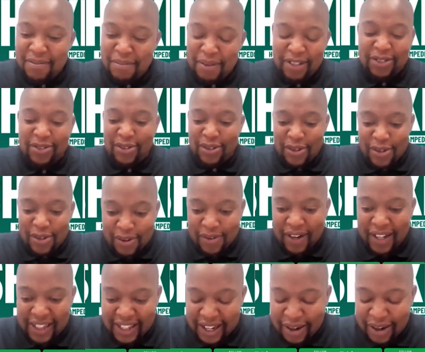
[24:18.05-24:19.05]
but you don't know
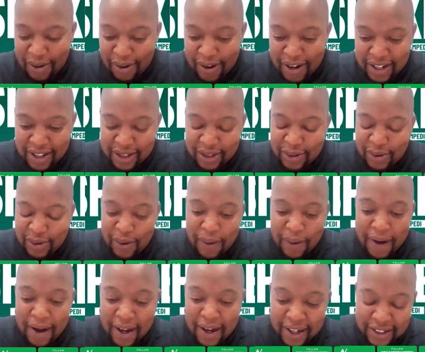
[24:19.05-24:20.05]
what they're going through.